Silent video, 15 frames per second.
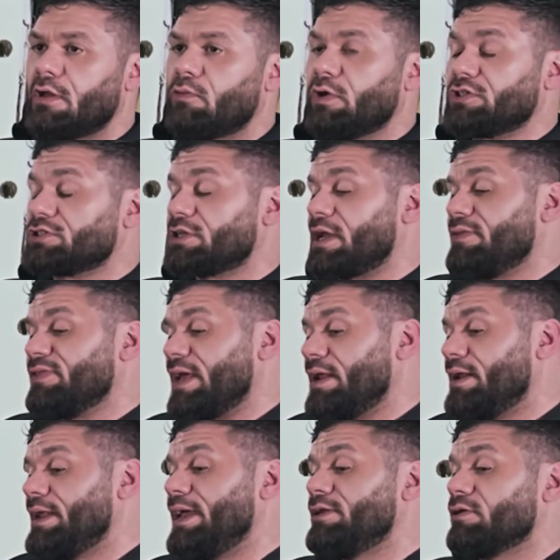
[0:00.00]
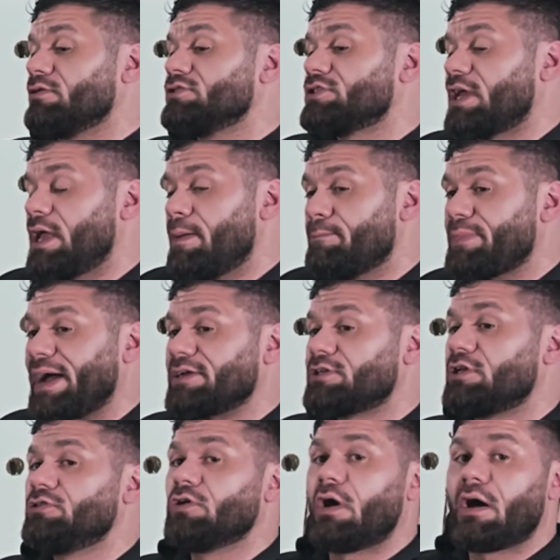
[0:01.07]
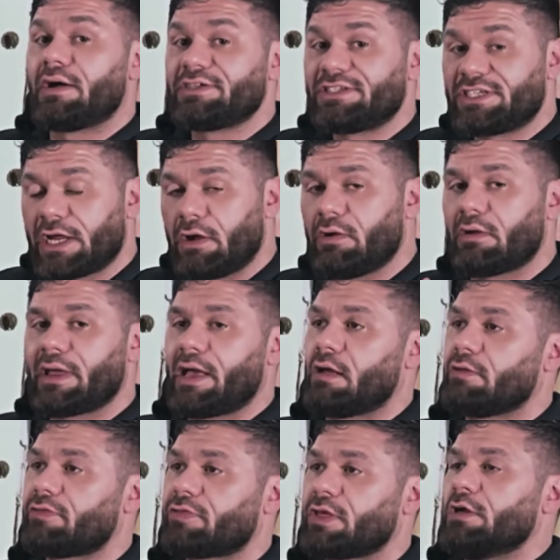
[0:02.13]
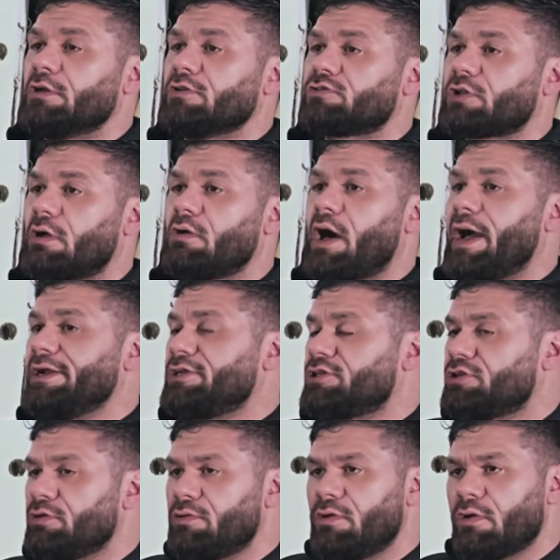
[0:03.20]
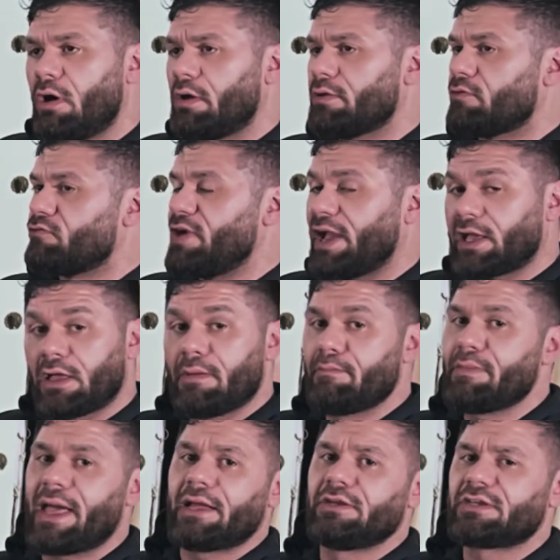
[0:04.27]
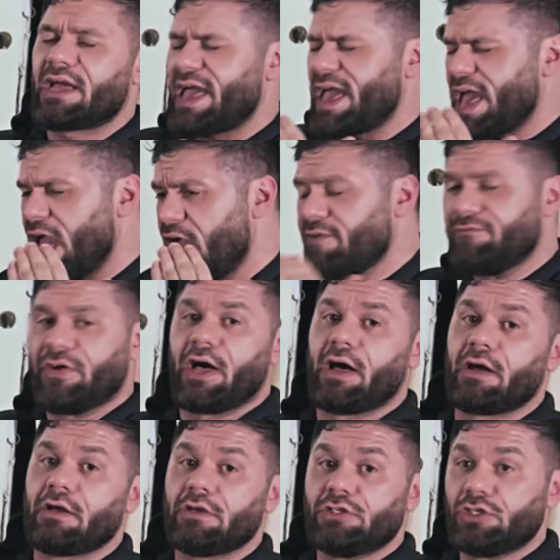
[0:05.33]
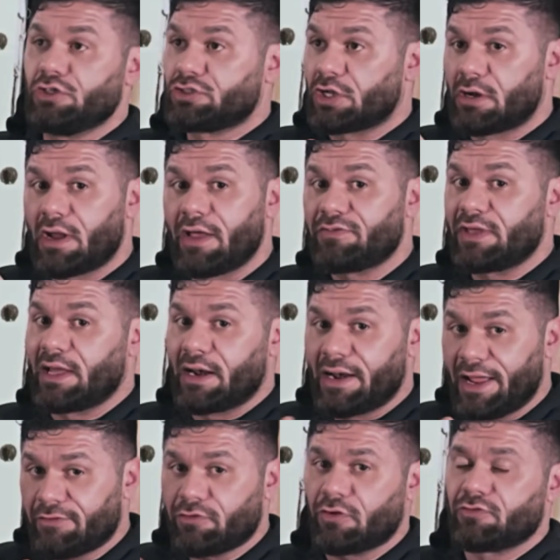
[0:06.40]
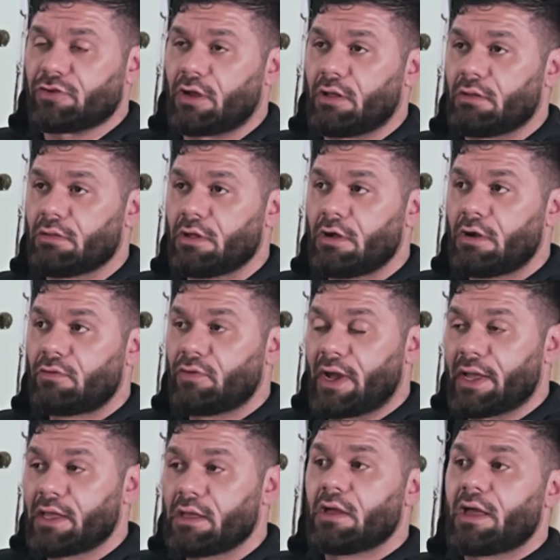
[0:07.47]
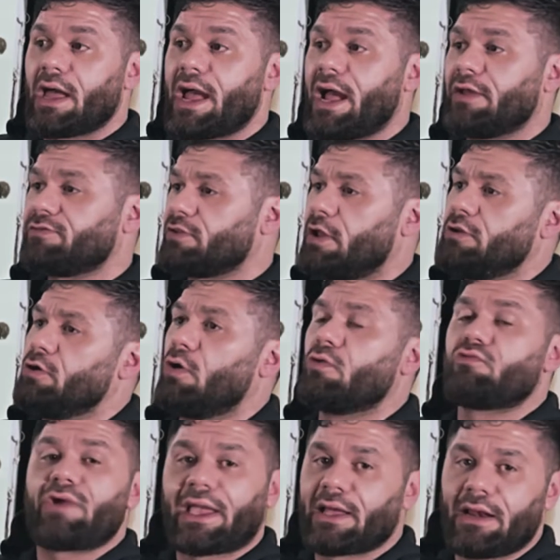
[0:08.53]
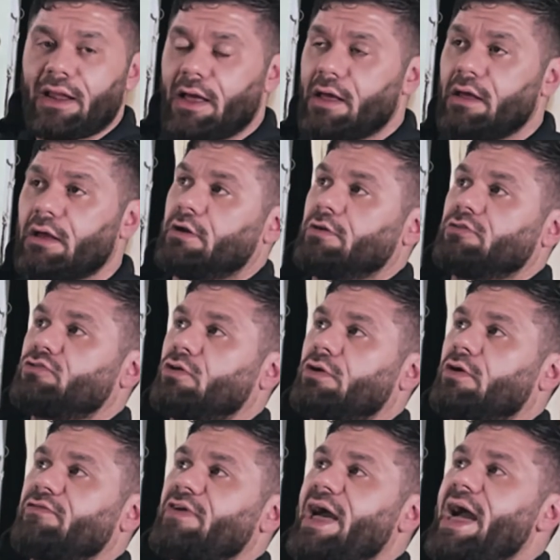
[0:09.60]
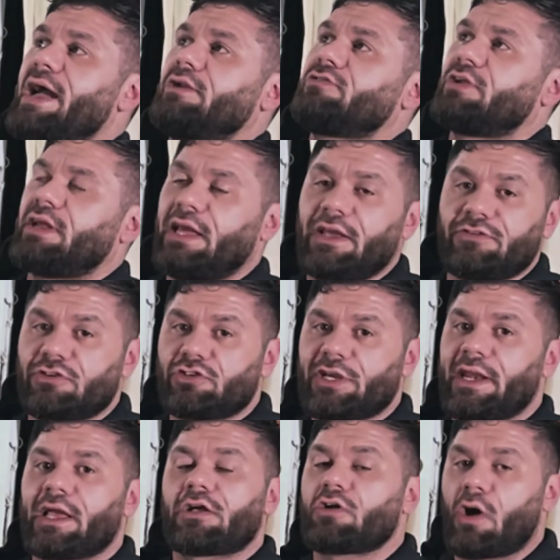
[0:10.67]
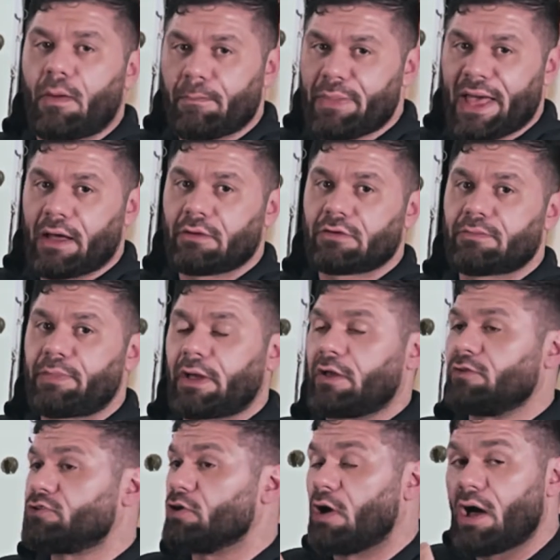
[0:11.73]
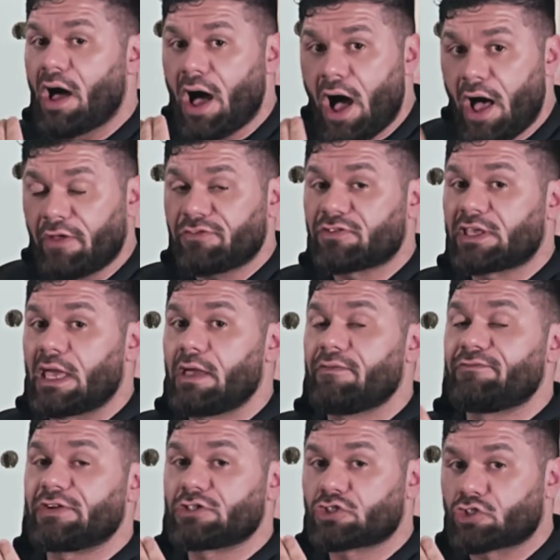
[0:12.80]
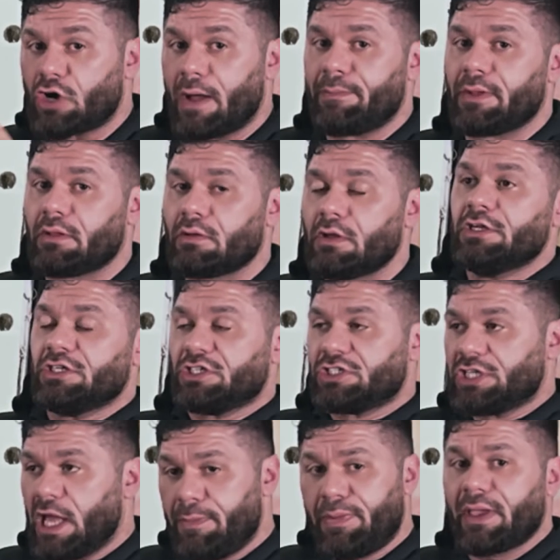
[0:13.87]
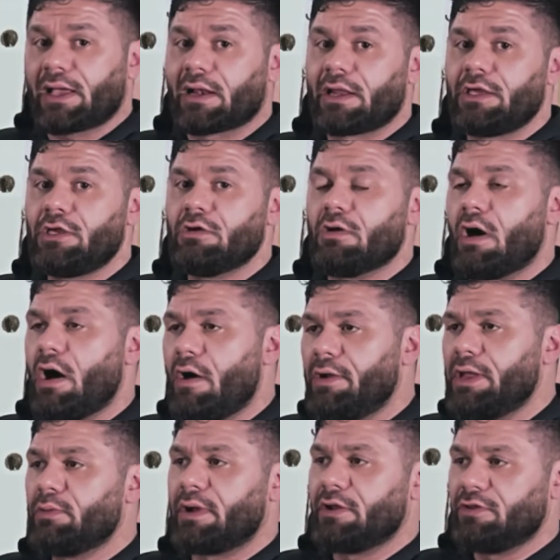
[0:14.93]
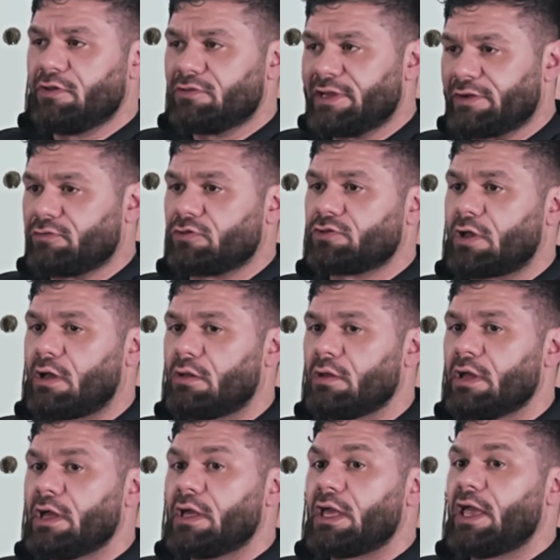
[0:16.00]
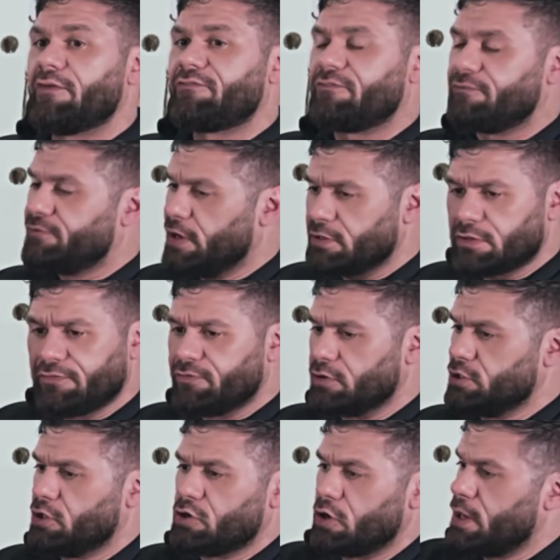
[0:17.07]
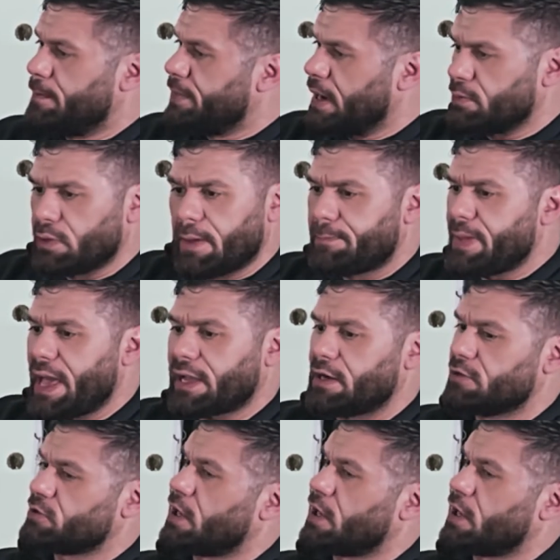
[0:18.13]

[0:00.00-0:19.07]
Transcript: which can then lead on to impacting your arterial health. So I do not recommend ever utilizing letrozole, right, as your regular sort of anti-estrogenic compound because you're asking for trouble. Typically, you only want to use letrozole if, first of all, you've got your blood work back and it's